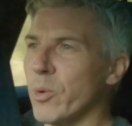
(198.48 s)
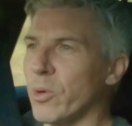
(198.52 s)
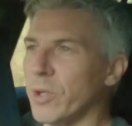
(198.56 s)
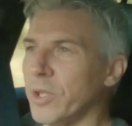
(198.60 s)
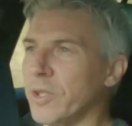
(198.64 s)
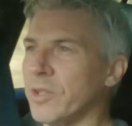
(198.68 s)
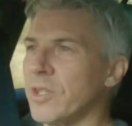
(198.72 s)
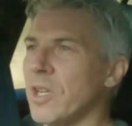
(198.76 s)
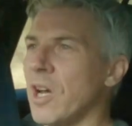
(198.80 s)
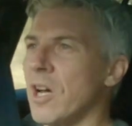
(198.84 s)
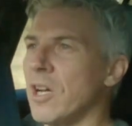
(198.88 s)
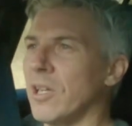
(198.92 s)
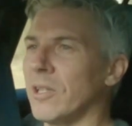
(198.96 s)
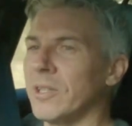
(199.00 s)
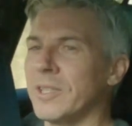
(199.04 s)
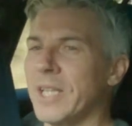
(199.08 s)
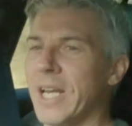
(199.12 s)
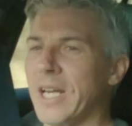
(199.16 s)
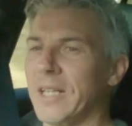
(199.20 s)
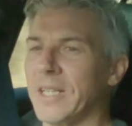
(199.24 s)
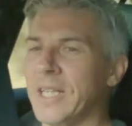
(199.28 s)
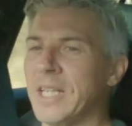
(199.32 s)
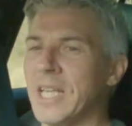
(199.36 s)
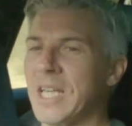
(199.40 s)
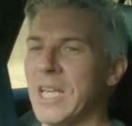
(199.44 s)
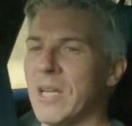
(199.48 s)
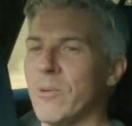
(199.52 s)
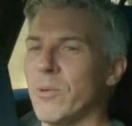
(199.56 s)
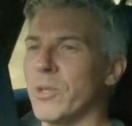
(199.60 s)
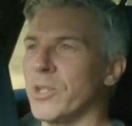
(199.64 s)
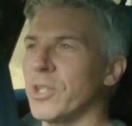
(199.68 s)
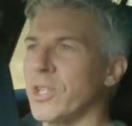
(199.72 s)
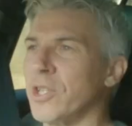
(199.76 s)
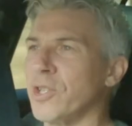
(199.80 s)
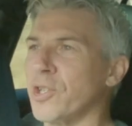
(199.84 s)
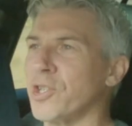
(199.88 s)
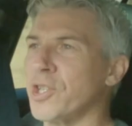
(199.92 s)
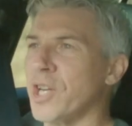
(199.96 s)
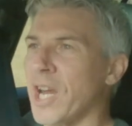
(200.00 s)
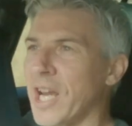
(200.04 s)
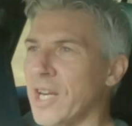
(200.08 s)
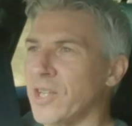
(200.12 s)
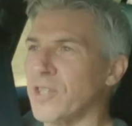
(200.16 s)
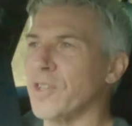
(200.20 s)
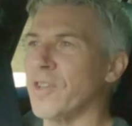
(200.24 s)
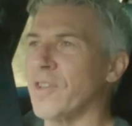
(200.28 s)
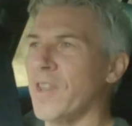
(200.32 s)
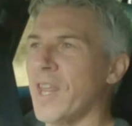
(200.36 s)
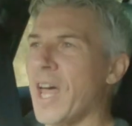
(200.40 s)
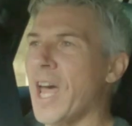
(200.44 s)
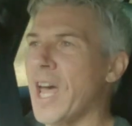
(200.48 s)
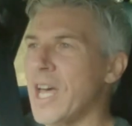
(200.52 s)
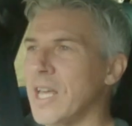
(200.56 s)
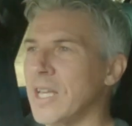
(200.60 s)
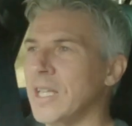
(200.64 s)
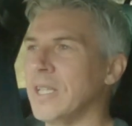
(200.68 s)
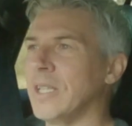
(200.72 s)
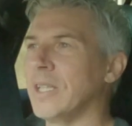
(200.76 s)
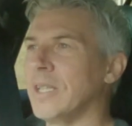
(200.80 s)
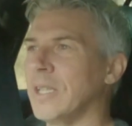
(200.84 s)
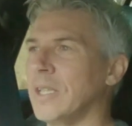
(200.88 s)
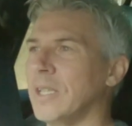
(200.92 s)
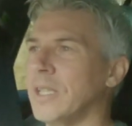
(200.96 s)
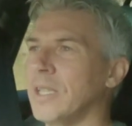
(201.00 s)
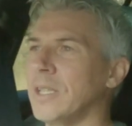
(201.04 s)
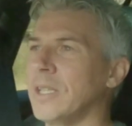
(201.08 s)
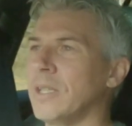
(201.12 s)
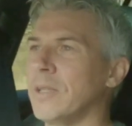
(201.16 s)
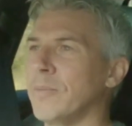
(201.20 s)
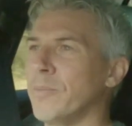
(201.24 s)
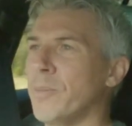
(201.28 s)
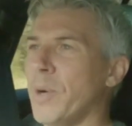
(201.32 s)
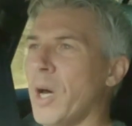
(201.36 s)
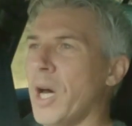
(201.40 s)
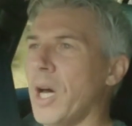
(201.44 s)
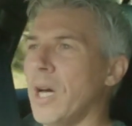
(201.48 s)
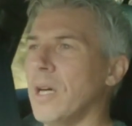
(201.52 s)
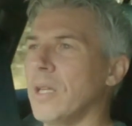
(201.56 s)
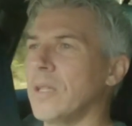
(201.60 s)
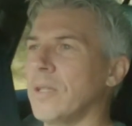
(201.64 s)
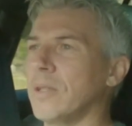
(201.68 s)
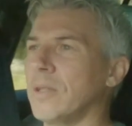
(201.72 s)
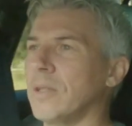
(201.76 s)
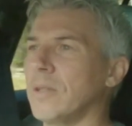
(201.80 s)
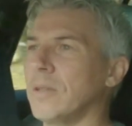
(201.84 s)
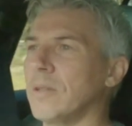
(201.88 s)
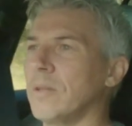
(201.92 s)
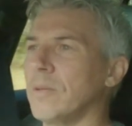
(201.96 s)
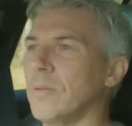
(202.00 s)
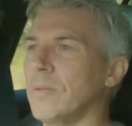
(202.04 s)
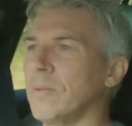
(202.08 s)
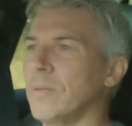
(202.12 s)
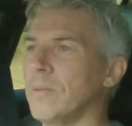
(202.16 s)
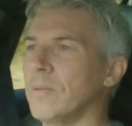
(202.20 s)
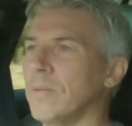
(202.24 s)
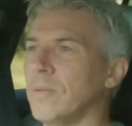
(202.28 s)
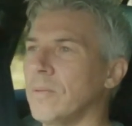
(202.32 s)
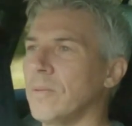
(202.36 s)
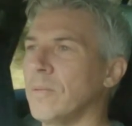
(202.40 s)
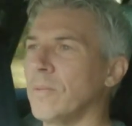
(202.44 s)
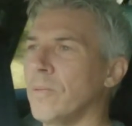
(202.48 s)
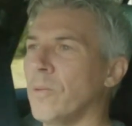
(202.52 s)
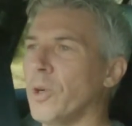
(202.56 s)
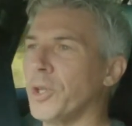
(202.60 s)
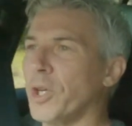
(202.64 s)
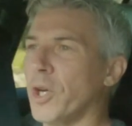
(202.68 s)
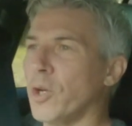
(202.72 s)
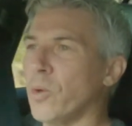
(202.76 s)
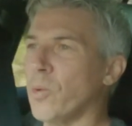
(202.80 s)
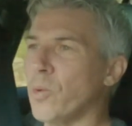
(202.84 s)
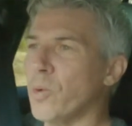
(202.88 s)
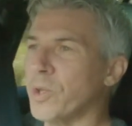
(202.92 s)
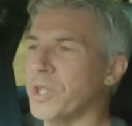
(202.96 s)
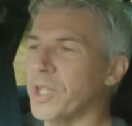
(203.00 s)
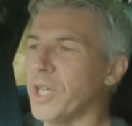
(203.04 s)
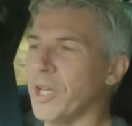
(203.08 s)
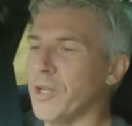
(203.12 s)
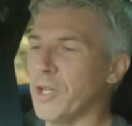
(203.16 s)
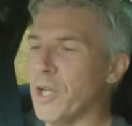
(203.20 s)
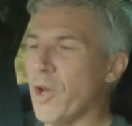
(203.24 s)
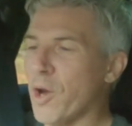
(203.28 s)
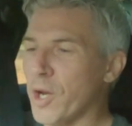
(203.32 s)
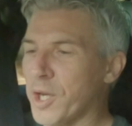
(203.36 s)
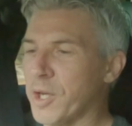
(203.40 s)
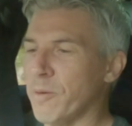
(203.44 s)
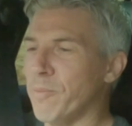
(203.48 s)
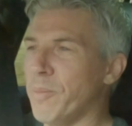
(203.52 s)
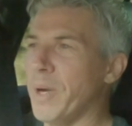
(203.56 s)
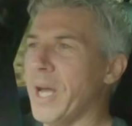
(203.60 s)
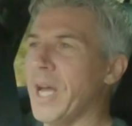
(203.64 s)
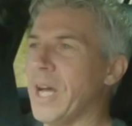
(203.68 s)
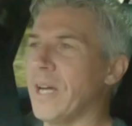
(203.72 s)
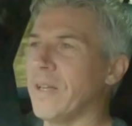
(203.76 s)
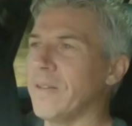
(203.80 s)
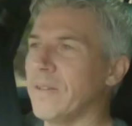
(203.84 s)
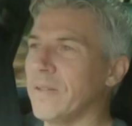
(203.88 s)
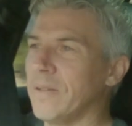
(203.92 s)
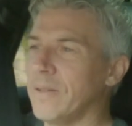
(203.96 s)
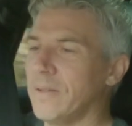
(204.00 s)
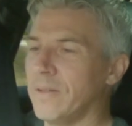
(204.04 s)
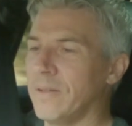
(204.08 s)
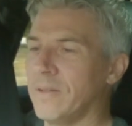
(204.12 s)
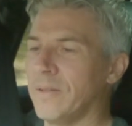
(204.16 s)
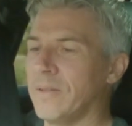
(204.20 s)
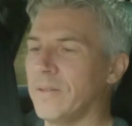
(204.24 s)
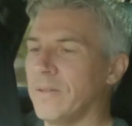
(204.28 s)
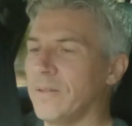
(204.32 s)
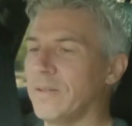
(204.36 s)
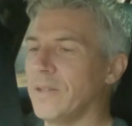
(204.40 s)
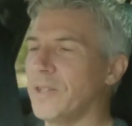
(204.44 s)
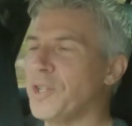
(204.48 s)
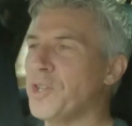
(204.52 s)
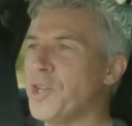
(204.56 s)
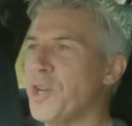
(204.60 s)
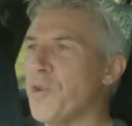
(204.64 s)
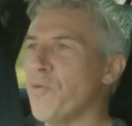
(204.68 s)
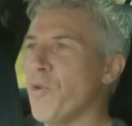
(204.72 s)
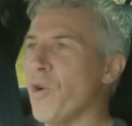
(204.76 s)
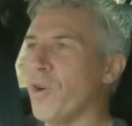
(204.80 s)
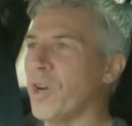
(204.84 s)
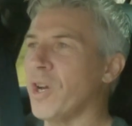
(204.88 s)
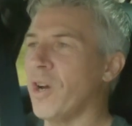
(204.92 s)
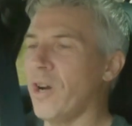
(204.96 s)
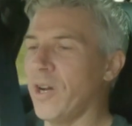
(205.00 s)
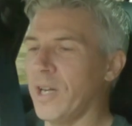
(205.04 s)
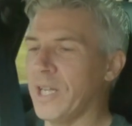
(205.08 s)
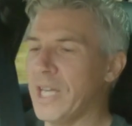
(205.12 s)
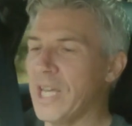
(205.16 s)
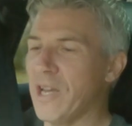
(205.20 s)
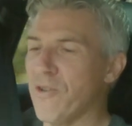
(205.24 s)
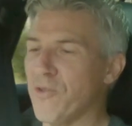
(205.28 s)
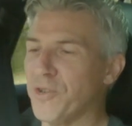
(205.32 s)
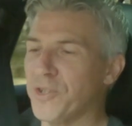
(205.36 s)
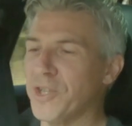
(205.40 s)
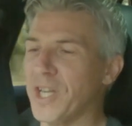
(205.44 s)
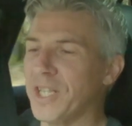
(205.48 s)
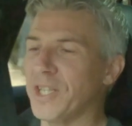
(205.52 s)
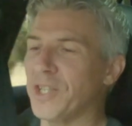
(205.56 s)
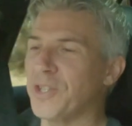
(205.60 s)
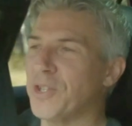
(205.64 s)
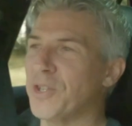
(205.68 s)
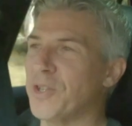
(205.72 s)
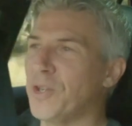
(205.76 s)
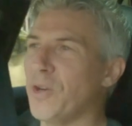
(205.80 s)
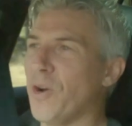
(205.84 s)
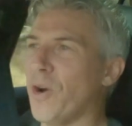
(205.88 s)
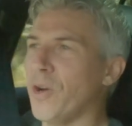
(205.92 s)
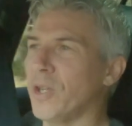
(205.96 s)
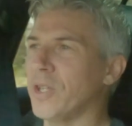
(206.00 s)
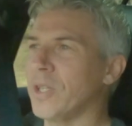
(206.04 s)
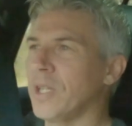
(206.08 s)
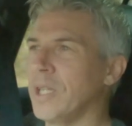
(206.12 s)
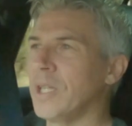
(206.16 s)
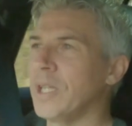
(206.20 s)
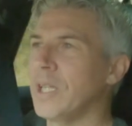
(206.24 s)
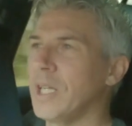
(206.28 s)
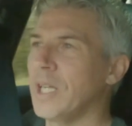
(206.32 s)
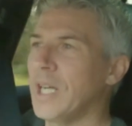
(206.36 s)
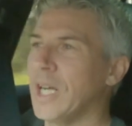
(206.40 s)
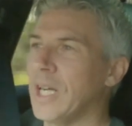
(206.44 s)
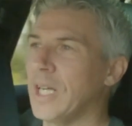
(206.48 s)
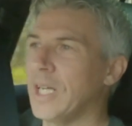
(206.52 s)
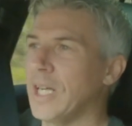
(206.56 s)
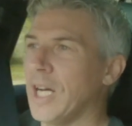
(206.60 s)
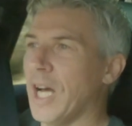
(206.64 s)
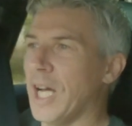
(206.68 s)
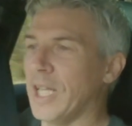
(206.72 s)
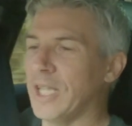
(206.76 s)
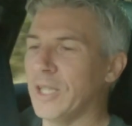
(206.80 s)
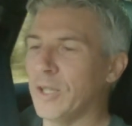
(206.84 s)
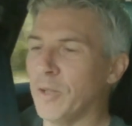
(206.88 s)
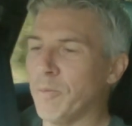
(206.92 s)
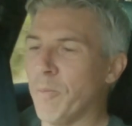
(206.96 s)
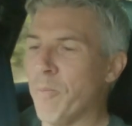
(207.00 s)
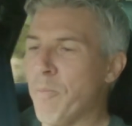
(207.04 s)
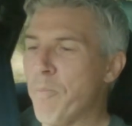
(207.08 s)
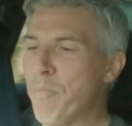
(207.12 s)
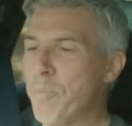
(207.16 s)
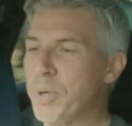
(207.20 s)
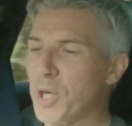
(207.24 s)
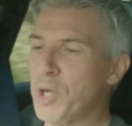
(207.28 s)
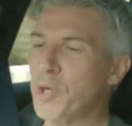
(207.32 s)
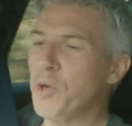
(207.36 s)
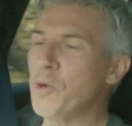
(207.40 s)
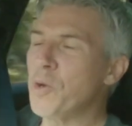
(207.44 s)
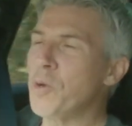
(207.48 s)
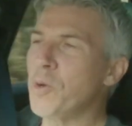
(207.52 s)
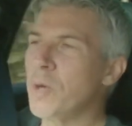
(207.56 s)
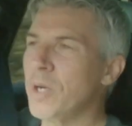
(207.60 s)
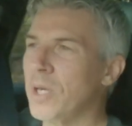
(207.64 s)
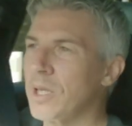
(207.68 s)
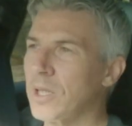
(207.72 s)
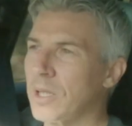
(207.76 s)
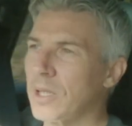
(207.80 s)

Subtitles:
We've got a dial down here which can change that, but what I also like about the T-Roc R here is that it's got a little blue